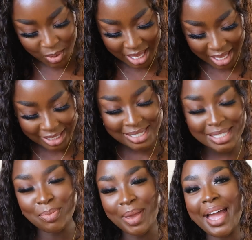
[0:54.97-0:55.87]
we can't
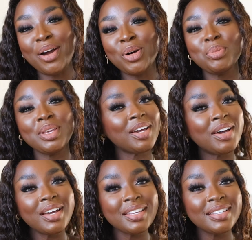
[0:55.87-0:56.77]
skip out
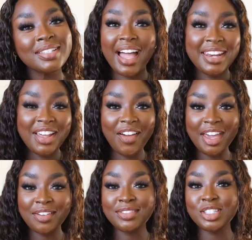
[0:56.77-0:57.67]
because I now
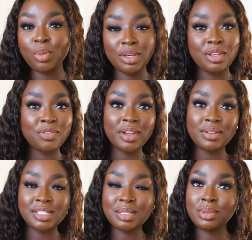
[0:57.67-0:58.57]
have so many
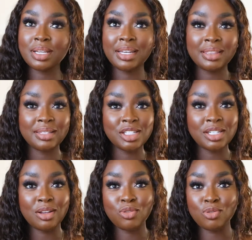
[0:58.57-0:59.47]
fragrances. I'm looking at the
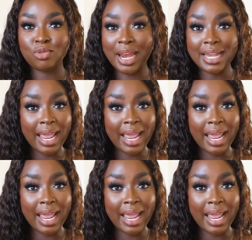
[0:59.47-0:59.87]
shelf right